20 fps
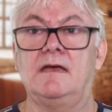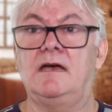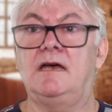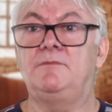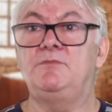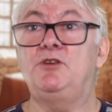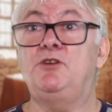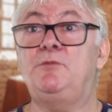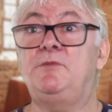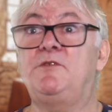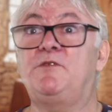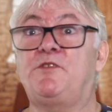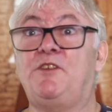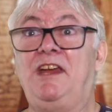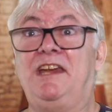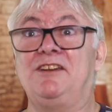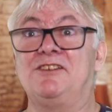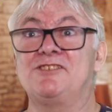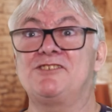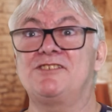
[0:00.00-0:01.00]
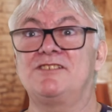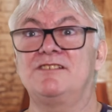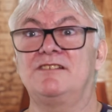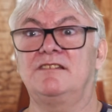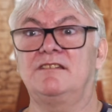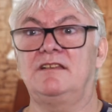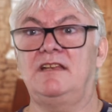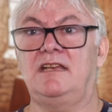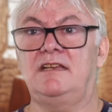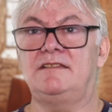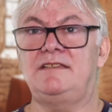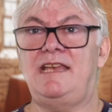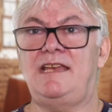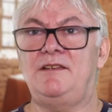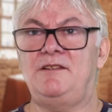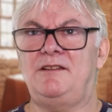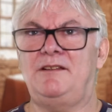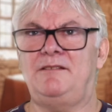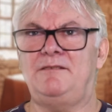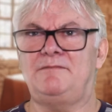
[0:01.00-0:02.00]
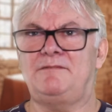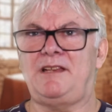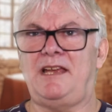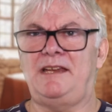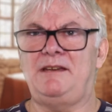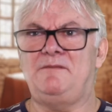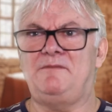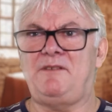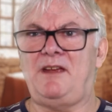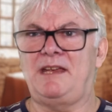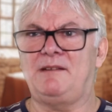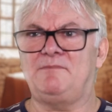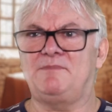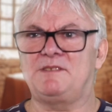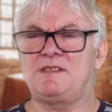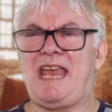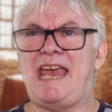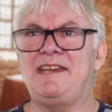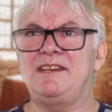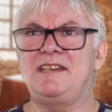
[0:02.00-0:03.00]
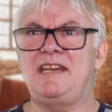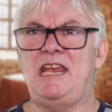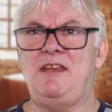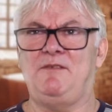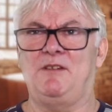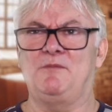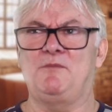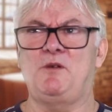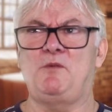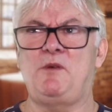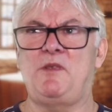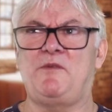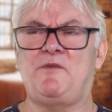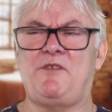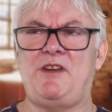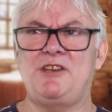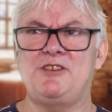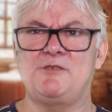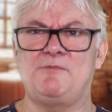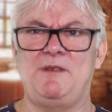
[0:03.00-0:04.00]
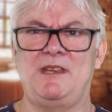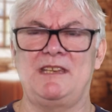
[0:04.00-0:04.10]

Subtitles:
Norman French. Yeah, kind of like Scandinavian, but with French